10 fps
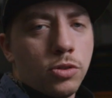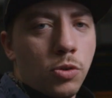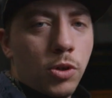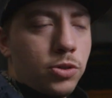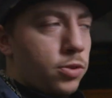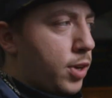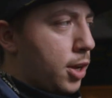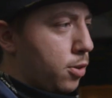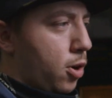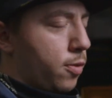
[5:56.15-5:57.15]
So once you've
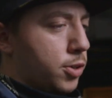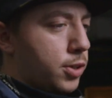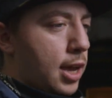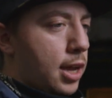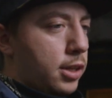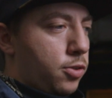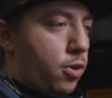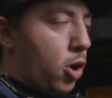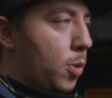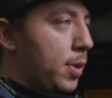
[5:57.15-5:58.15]
got your overscan and
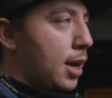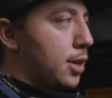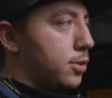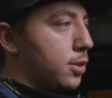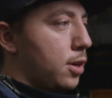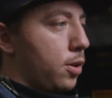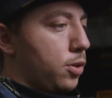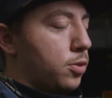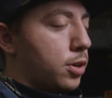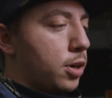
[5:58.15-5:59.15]
your OBS,
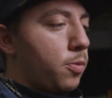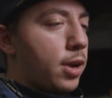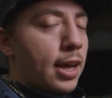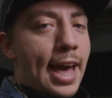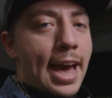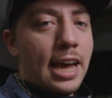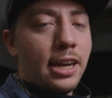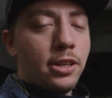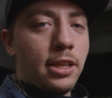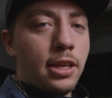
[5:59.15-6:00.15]
you're gonna wanna
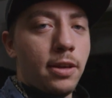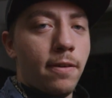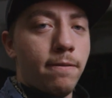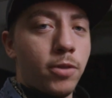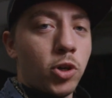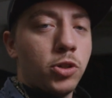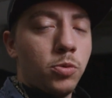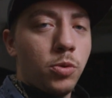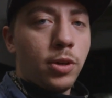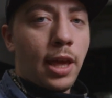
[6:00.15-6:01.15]
add the
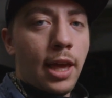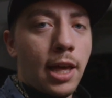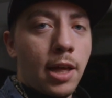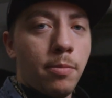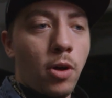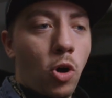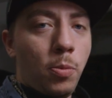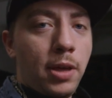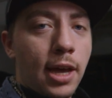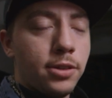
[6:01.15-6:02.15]
virtual cam
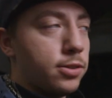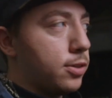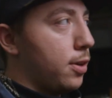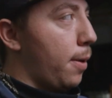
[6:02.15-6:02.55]
OBS